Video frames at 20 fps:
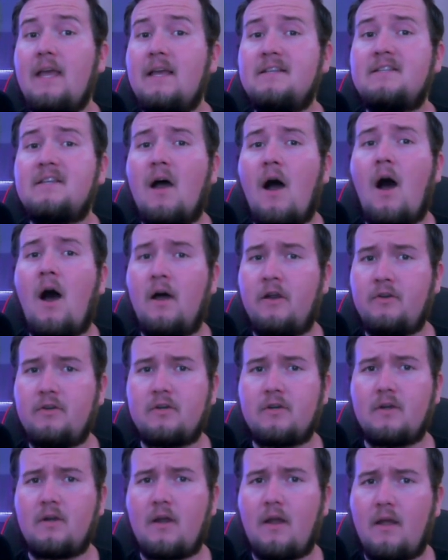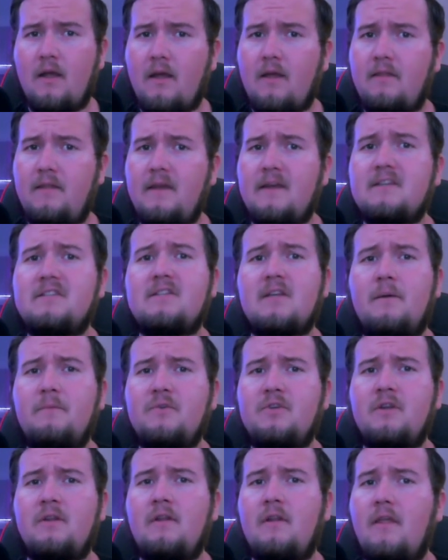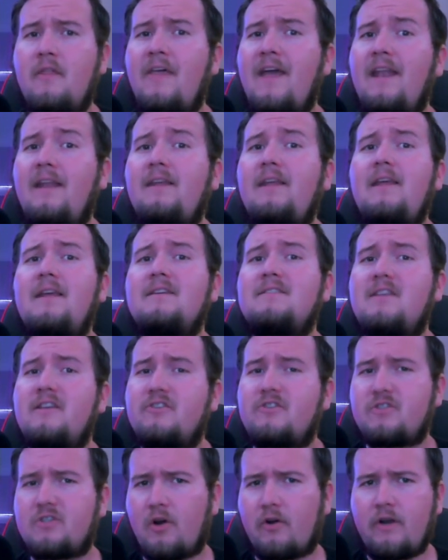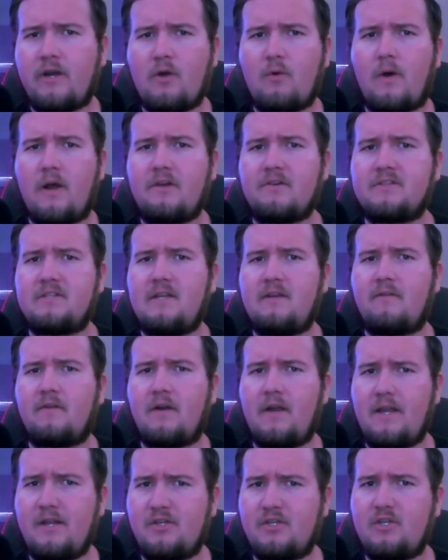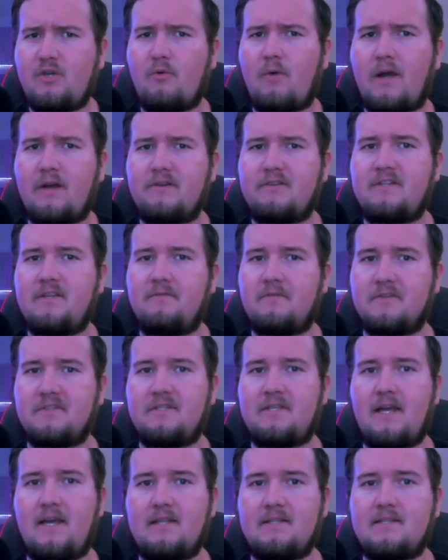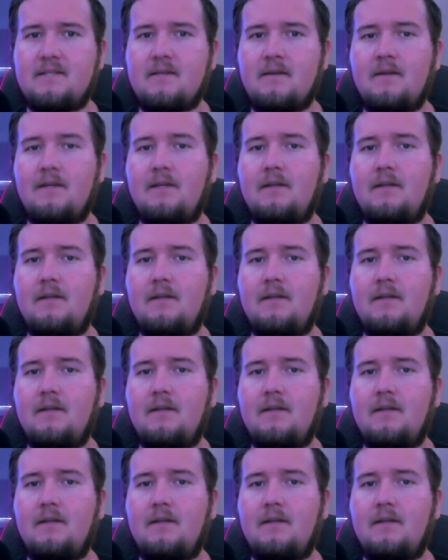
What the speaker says: is under the assumption that he is a starting wide receiver in two wide receiver sets.